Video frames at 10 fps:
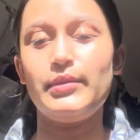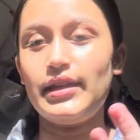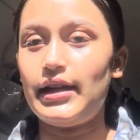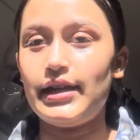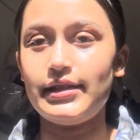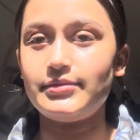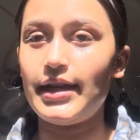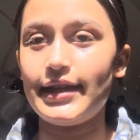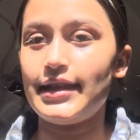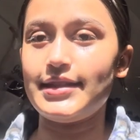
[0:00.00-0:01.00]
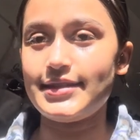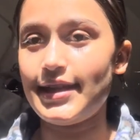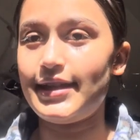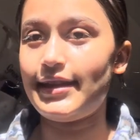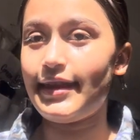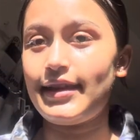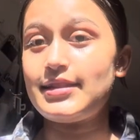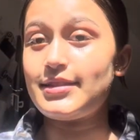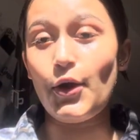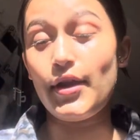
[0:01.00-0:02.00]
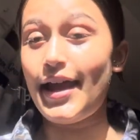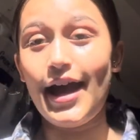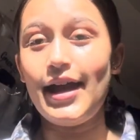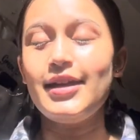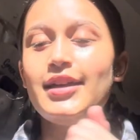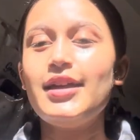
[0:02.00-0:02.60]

yeah, I can't say anything. So yeah,